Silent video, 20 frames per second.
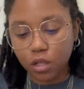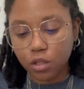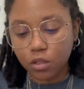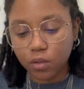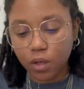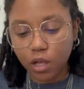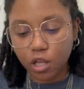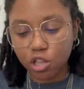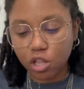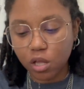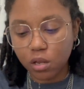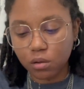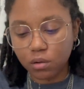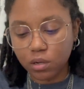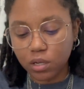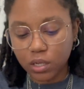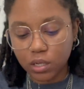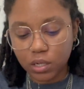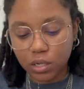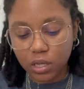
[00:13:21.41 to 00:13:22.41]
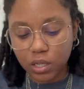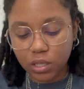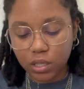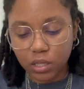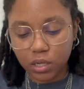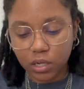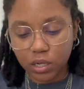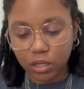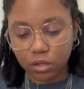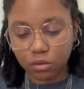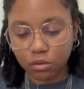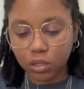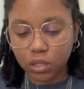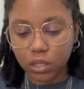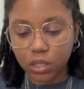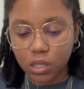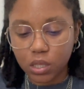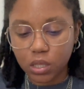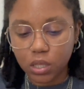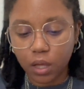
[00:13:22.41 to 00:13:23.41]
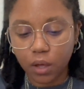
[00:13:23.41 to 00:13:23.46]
So actually I don't need to decrease.